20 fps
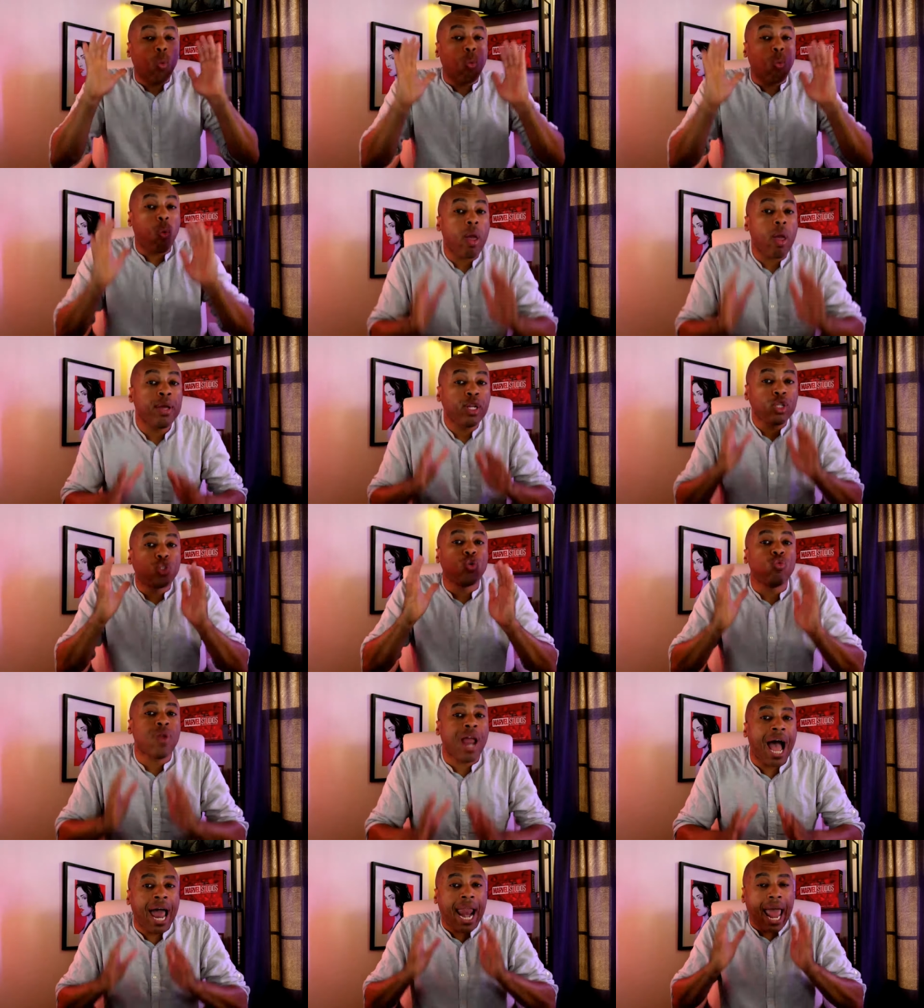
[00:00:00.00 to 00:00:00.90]
women do
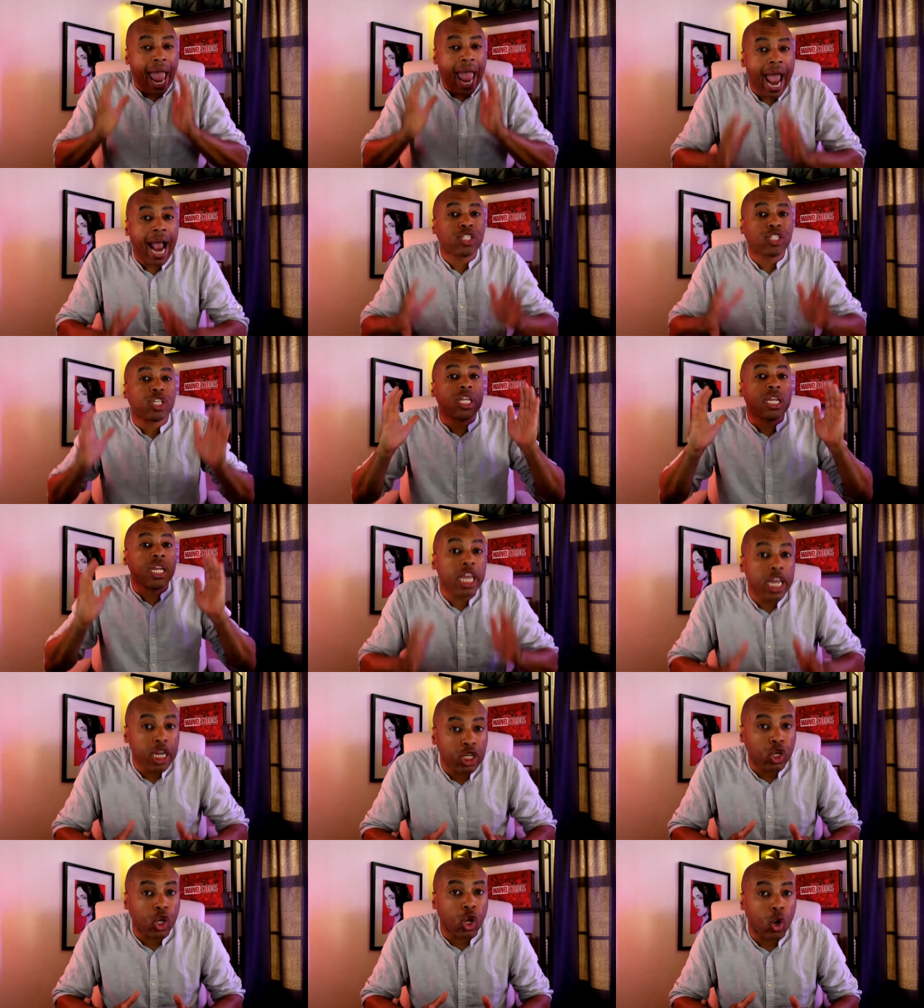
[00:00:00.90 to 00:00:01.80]
not actually
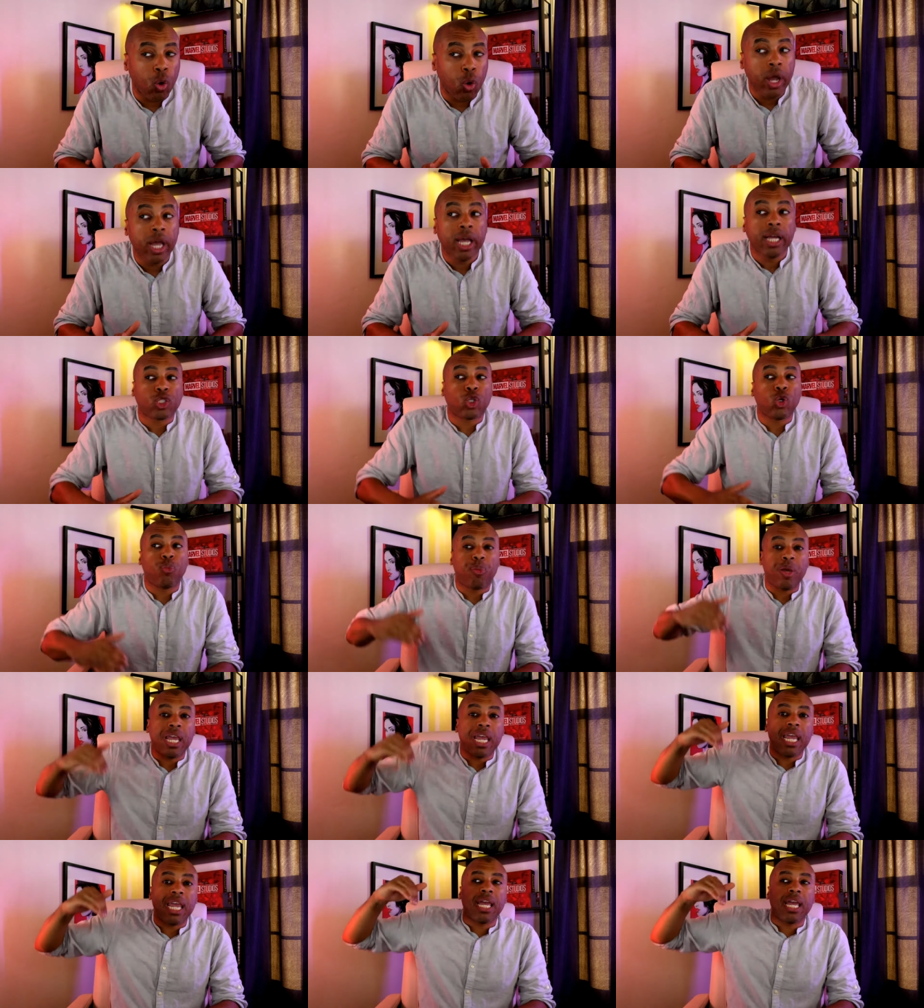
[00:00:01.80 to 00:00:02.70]
need you to
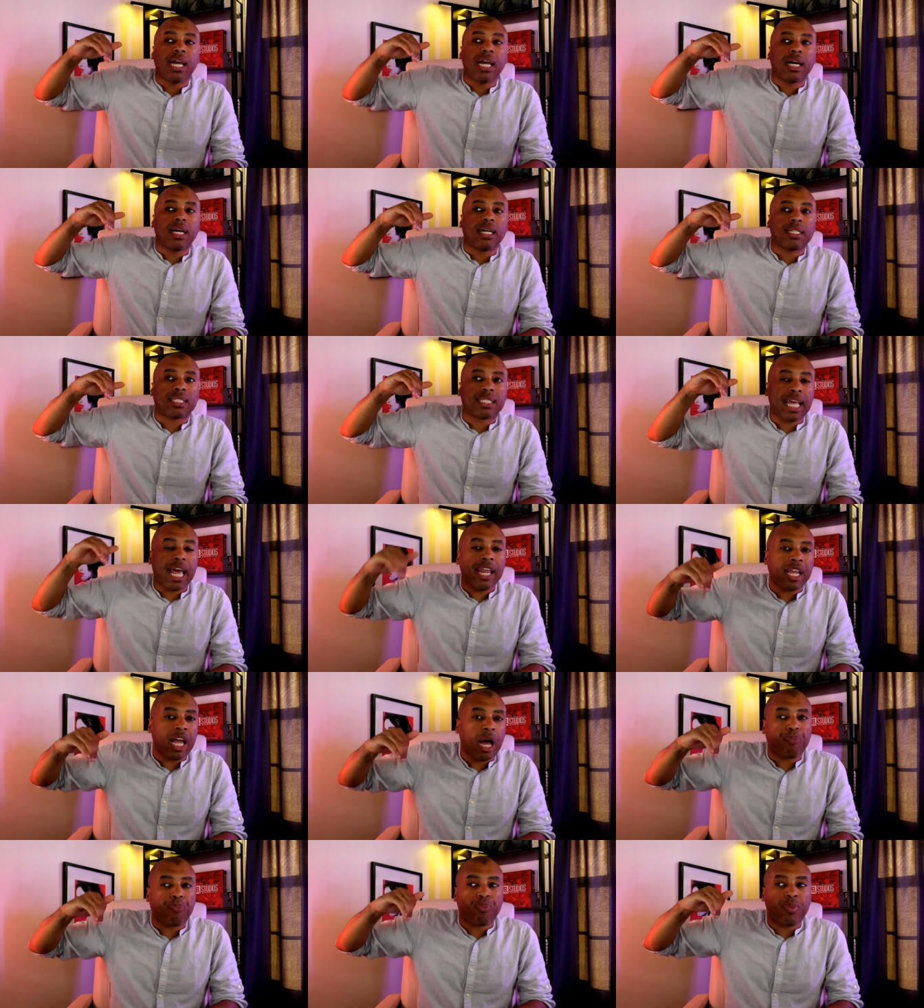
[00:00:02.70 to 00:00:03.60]
be
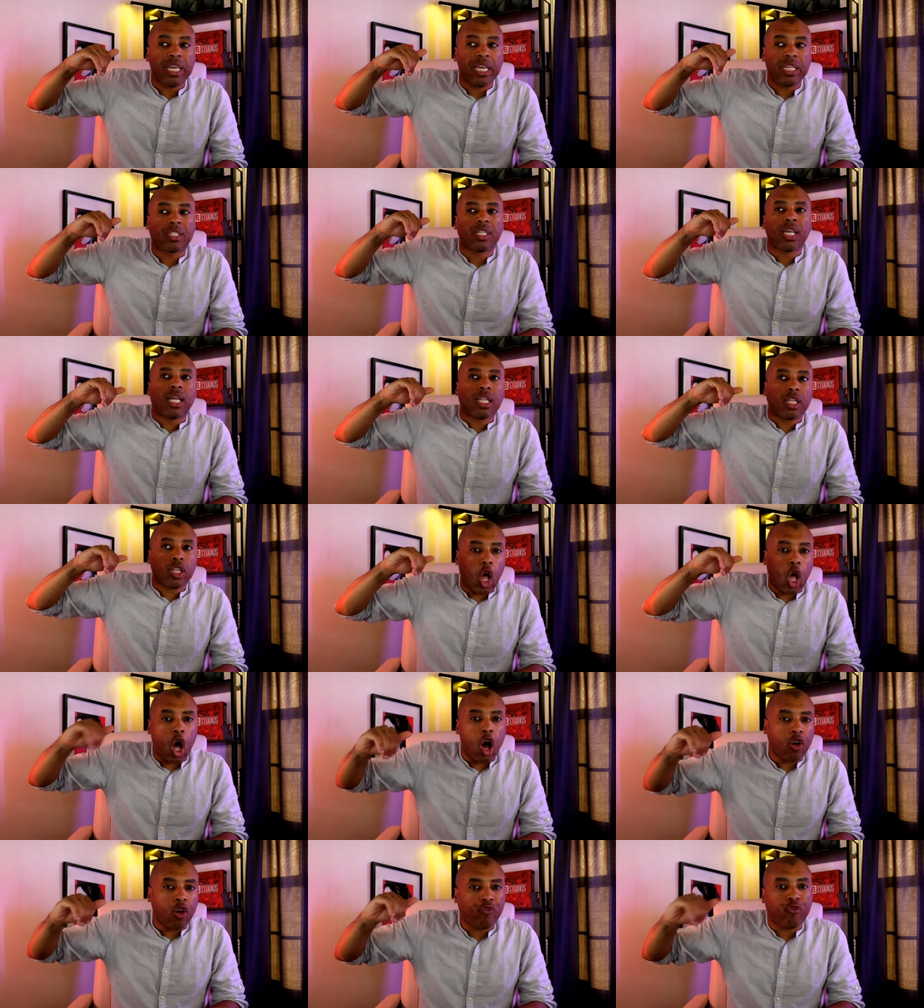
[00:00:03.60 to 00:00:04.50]
setting up these
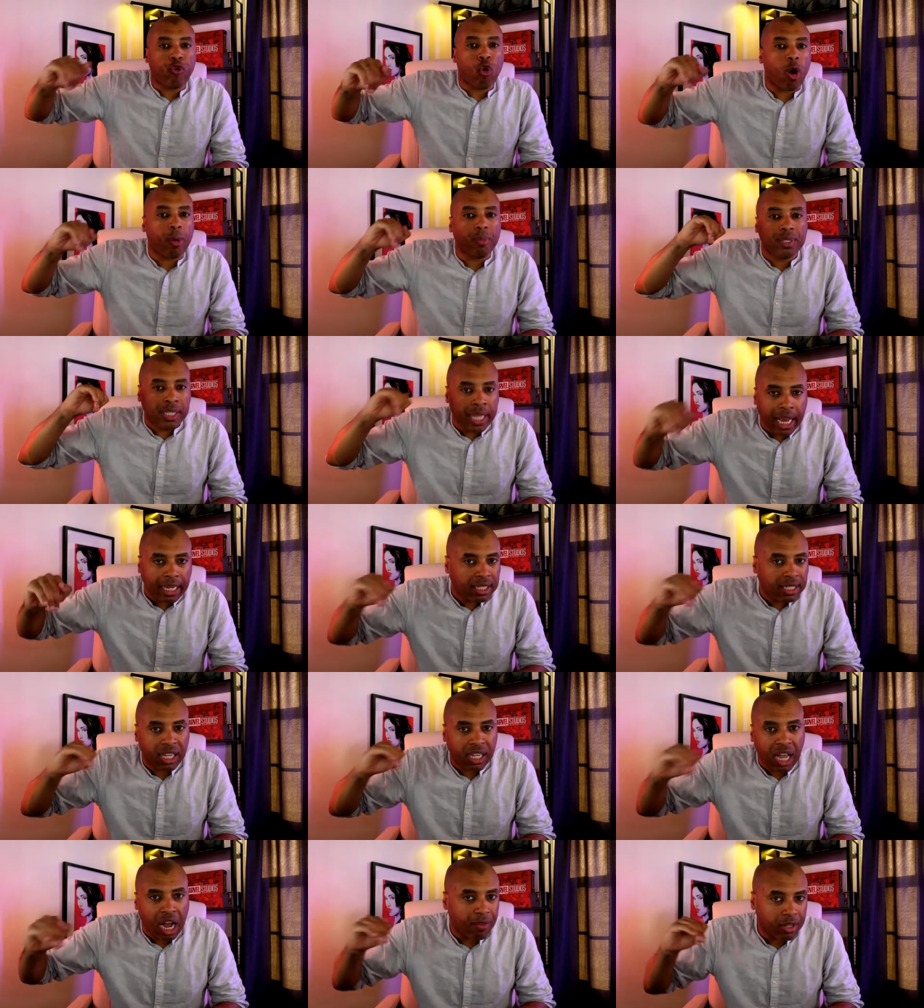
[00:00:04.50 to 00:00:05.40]
long-form
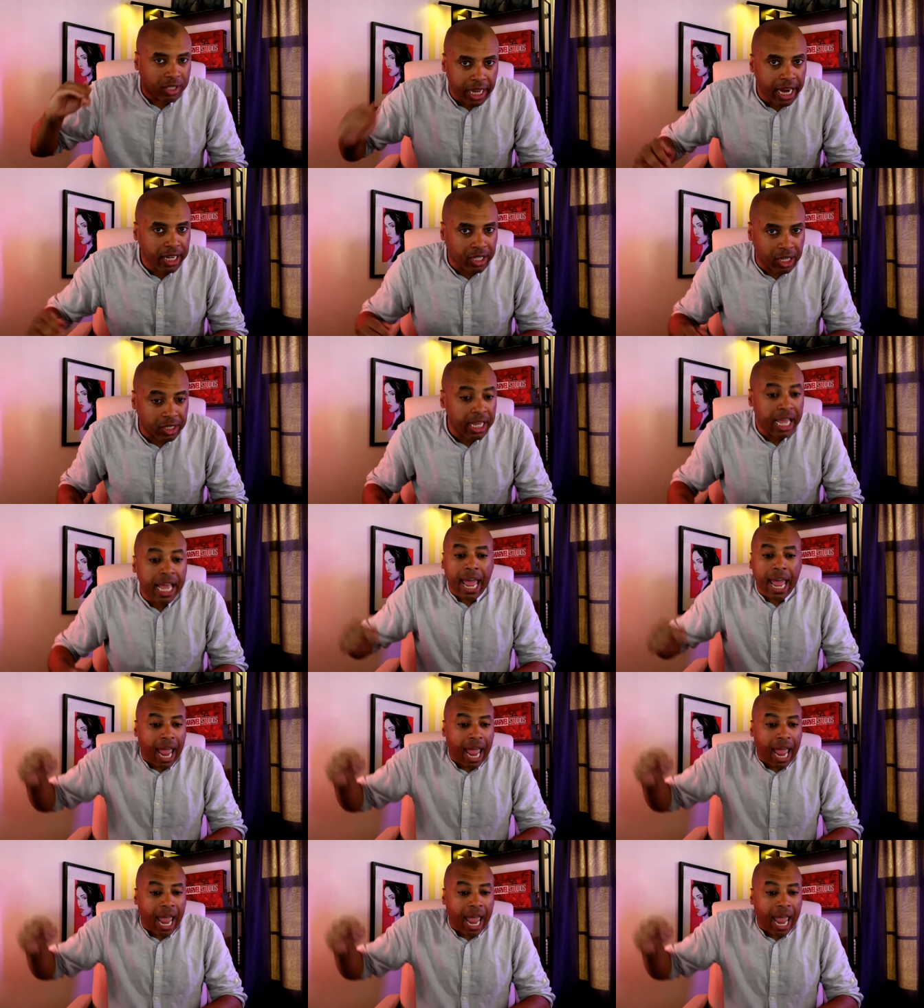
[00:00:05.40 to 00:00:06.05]
texting conversations.